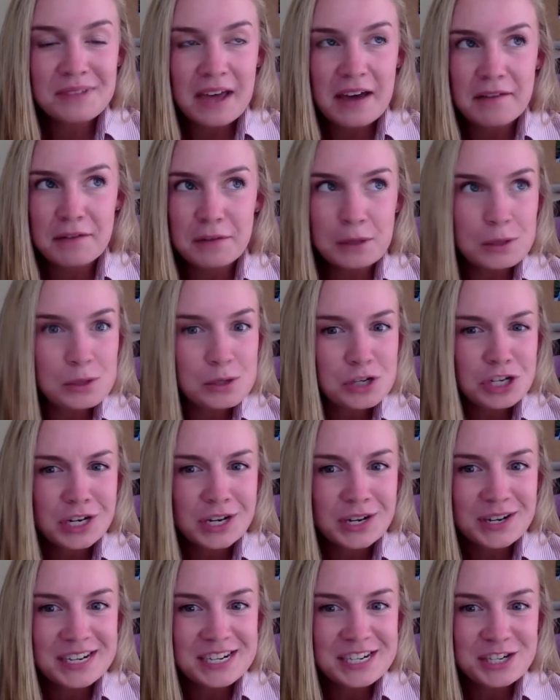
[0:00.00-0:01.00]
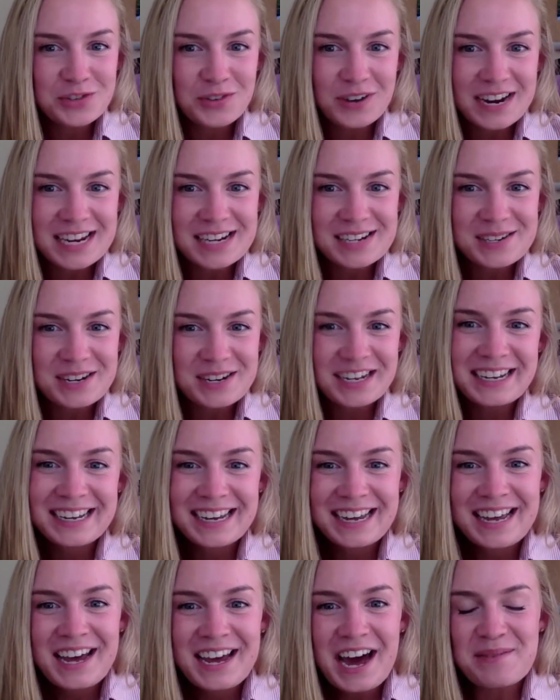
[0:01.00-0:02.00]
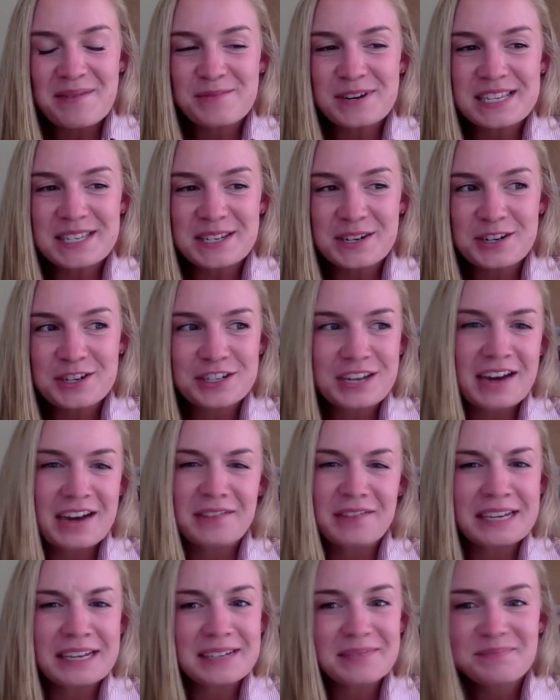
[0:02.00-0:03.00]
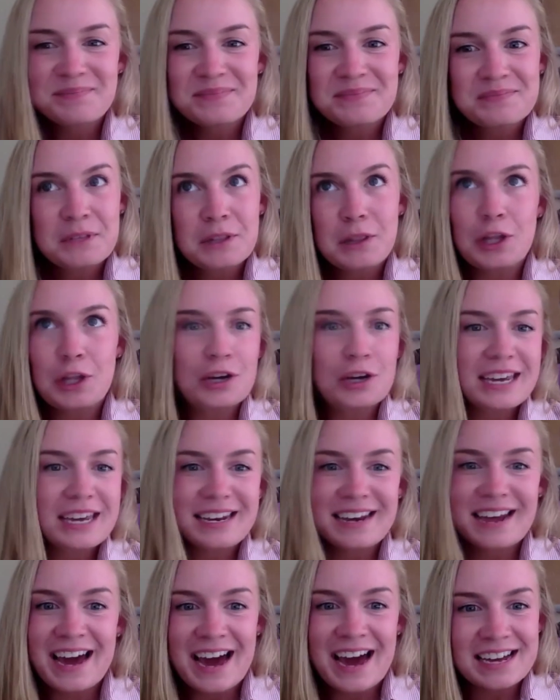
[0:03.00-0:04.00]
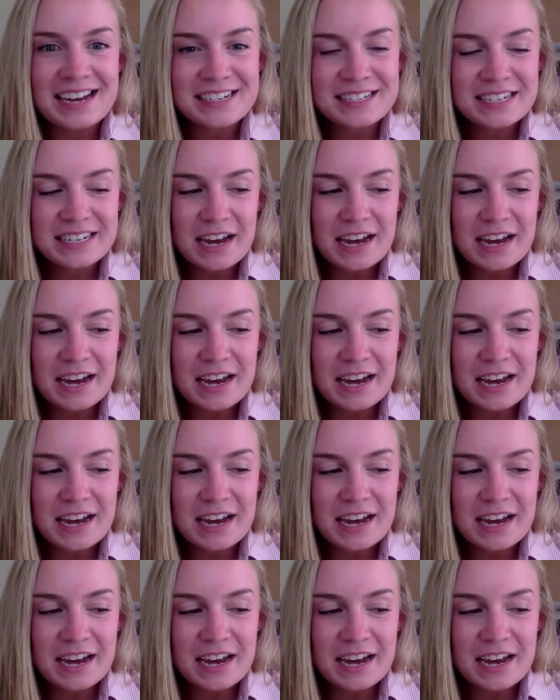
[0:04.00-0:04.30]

evolutionary trait research, kind of like looking at